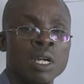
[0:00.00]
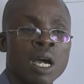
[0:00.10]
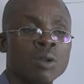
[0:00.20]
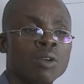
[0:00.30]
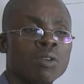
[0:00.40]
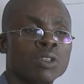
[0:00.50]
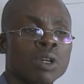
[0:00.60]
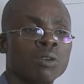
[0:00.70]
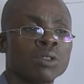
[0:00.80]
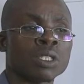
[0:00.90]
And one of the
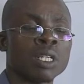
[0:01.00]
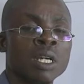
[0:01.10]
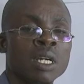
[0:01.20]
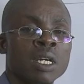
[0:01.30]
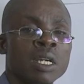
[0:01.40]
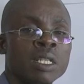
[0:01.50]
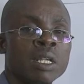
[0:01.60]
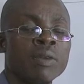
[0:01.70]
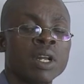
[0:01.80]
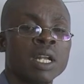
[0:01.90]
rules,
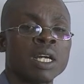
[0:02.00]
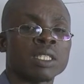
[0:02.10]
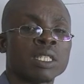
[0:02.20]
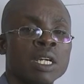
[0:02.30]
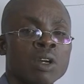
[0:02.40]
the very last